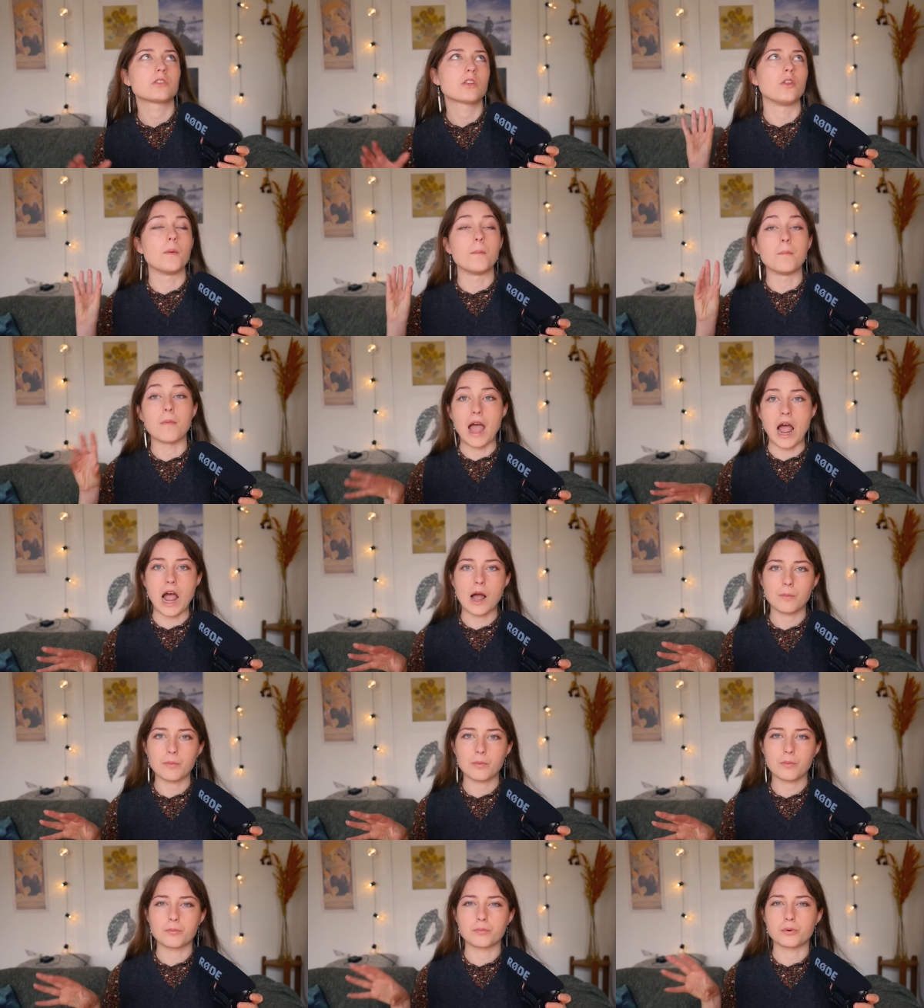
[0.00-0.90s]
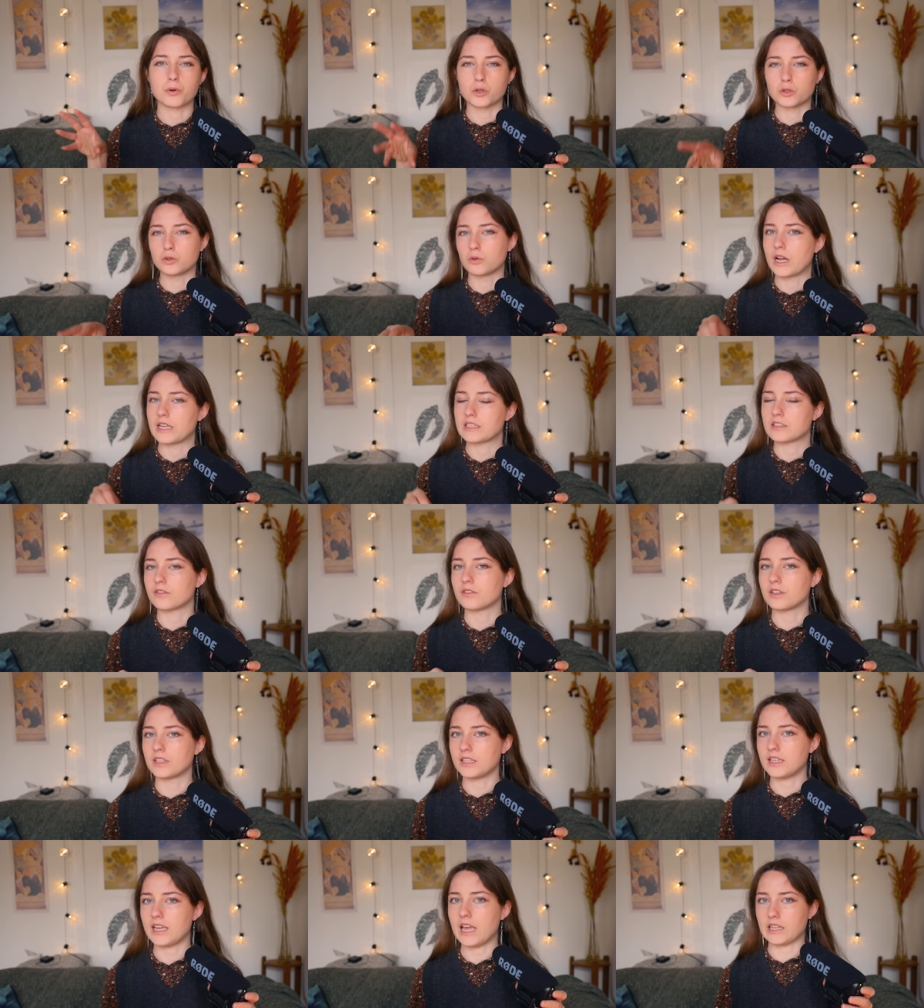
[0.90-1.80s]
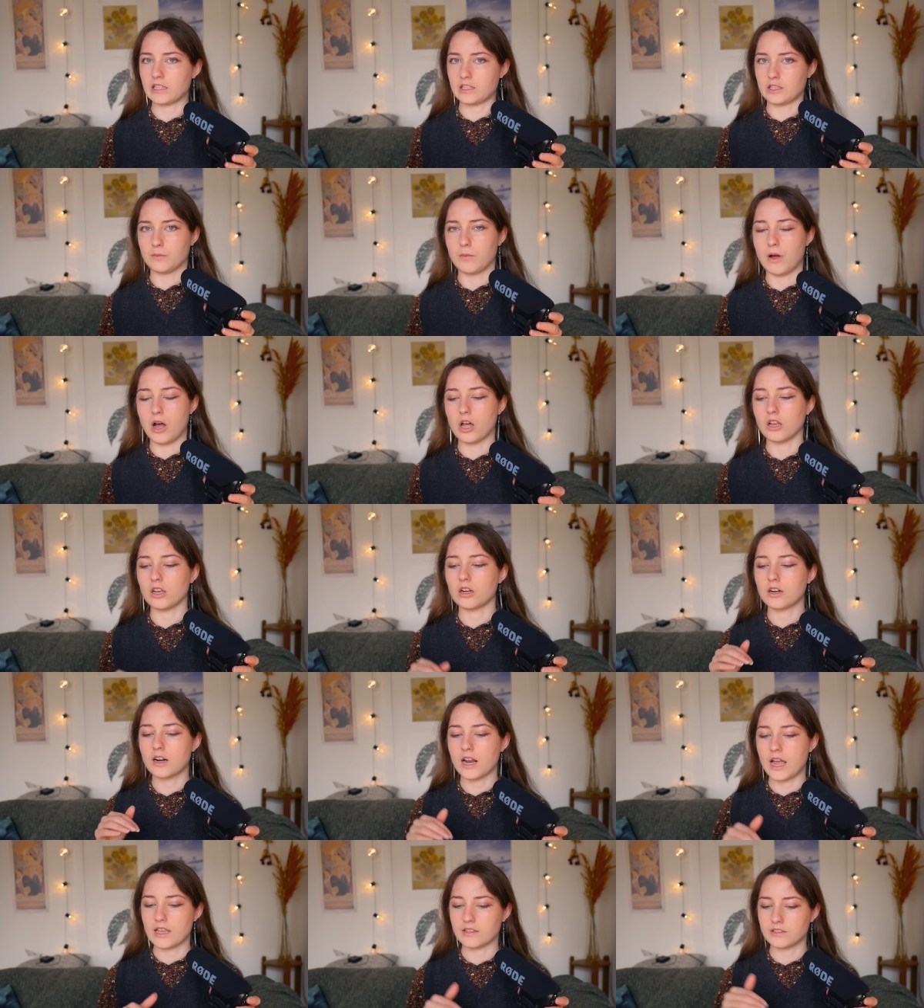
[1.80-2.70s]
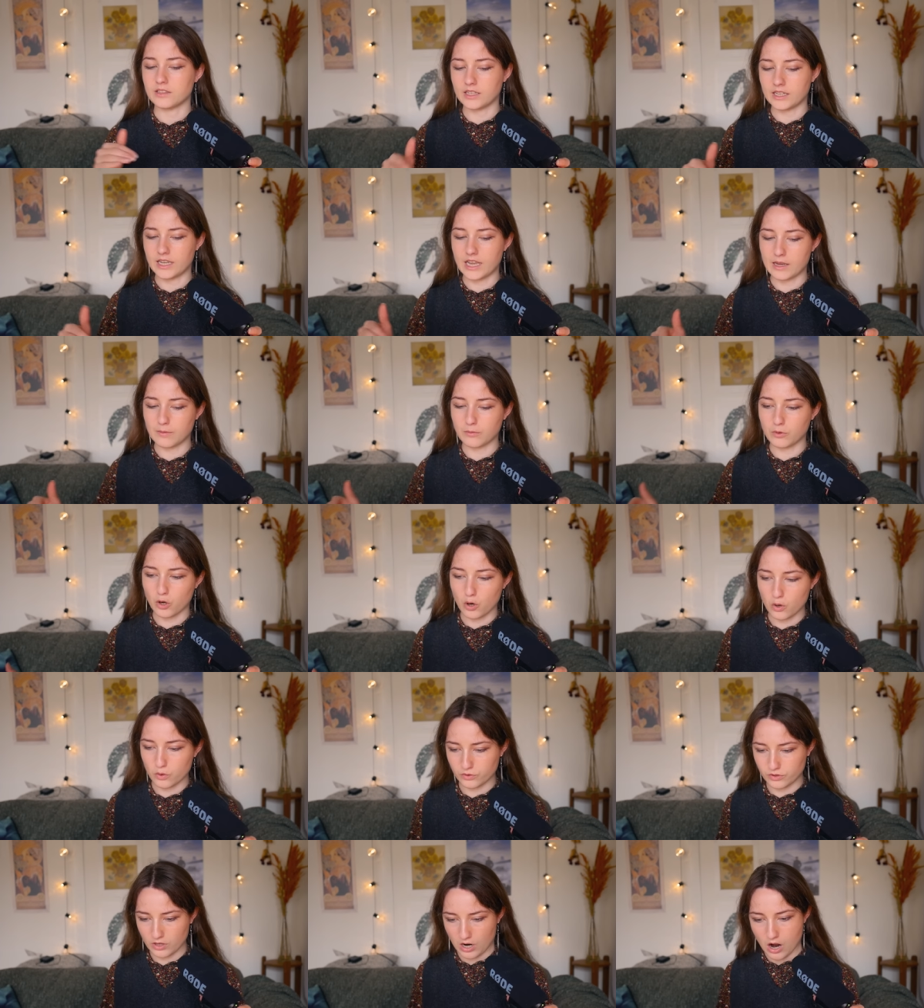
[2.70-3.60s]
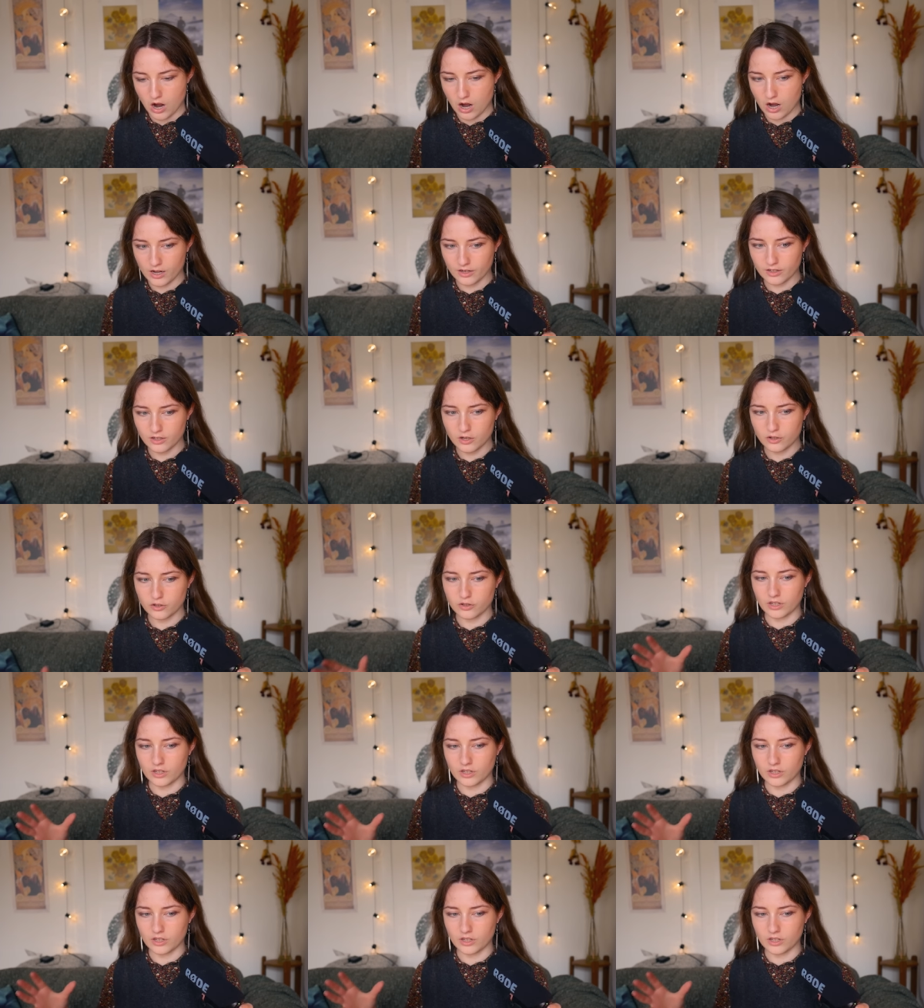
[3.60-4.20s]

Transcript: the map progressively gets smaller as the game goes on